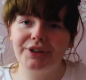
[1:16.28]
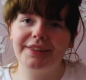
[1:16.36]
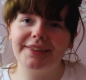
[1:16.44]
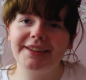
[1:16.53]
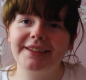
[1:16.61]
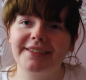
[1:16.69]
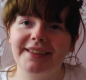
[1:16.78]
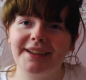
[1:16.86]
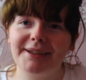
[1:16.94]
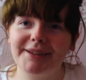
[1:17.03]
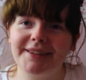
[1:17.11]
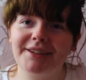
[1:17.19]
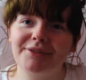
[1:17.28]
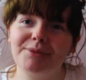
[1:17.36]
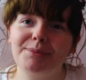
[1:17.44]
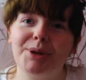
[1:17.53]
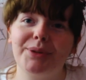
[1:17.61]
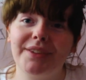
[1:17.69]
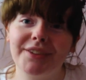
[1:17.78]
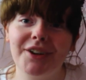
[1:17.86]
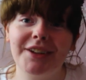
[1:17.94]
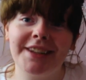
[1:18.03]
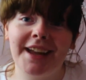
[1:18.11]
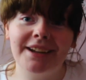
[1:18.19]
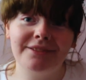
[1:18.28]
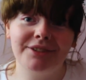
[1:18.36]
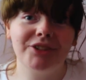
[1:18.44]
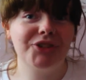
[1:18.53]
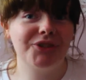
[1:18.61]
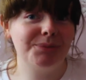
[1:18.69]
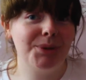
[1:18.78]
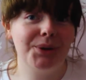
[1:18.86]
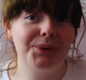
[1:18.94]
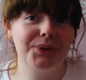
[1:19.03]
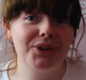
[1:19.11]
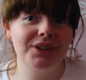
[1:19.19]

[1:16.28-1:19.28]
things like different modes. It's got night vision mode,